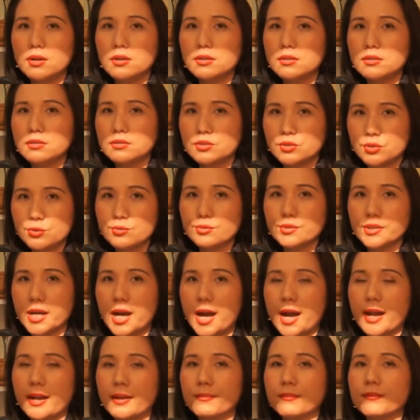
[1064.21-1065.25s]
2
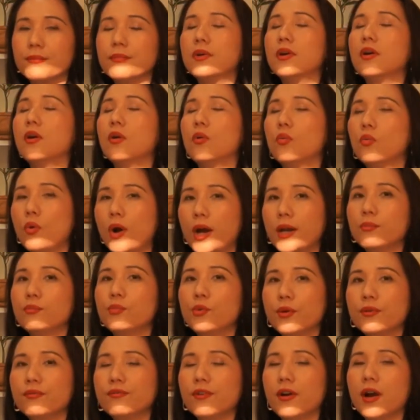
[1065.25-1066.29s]
times,
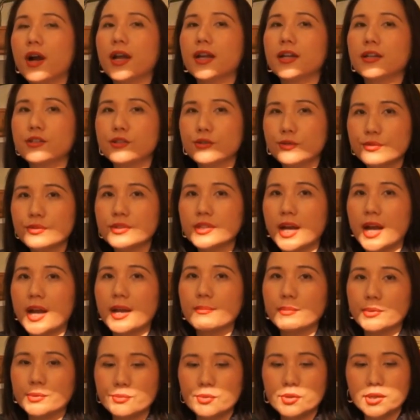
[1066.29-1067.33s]
1.5 and 2
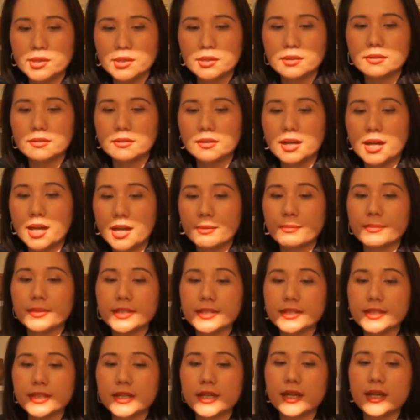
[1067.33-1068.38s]
times of your current
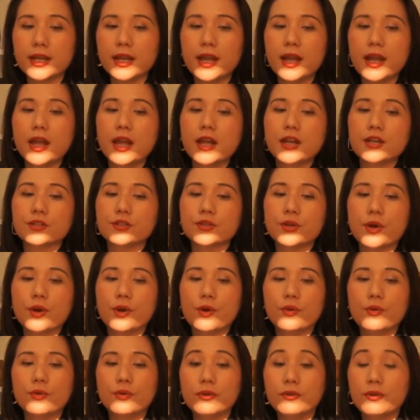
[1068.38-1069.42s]
liability.
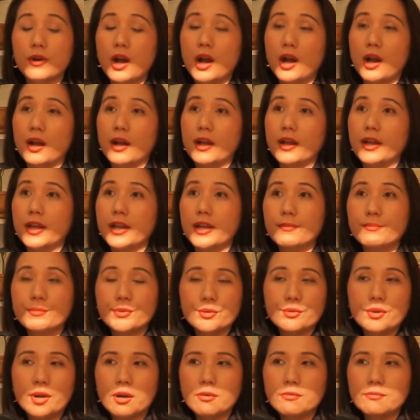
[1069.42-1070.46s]
So if you
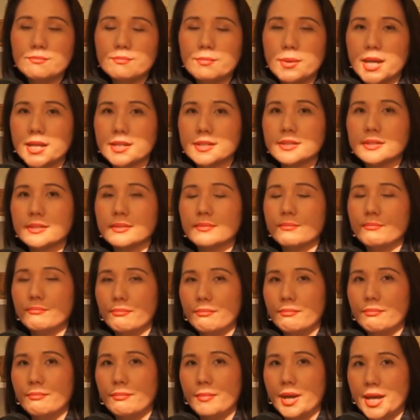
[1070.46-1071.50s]
don't
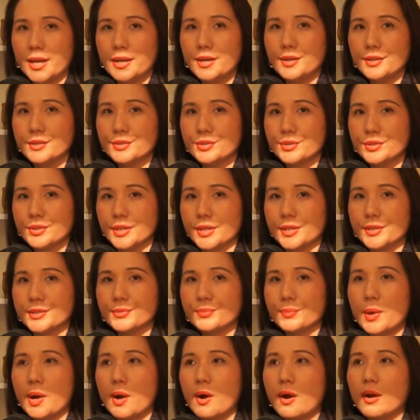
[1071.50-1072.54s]
manage this
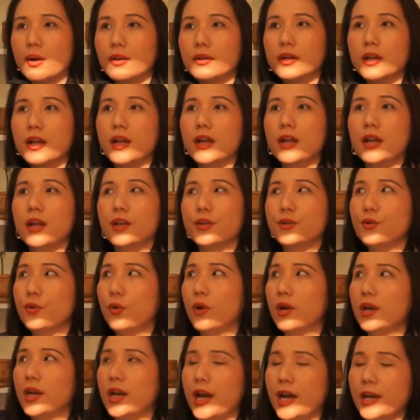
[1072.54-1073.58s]
part,
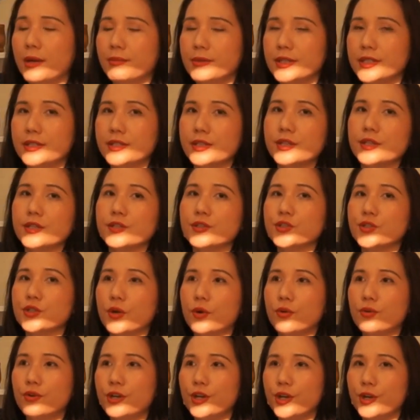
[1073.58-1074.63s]
your liability is
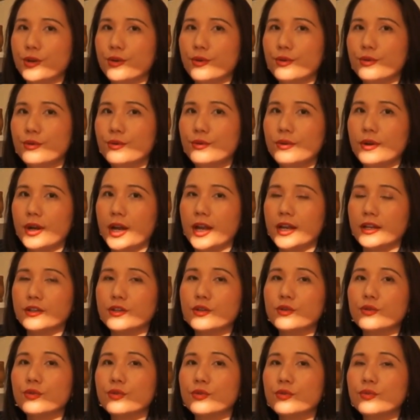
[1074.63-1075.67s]
so huge and
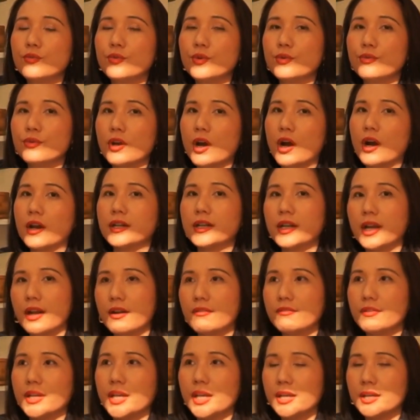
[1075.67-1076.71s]
you will not
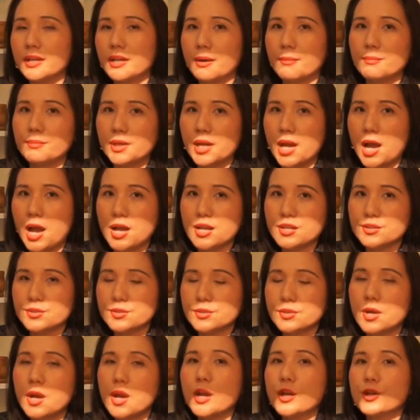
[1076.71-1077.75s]
have enough cash
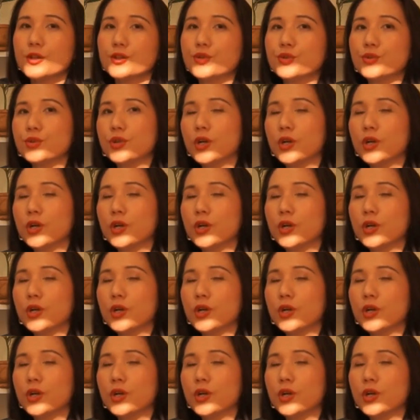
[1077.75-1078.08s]
to,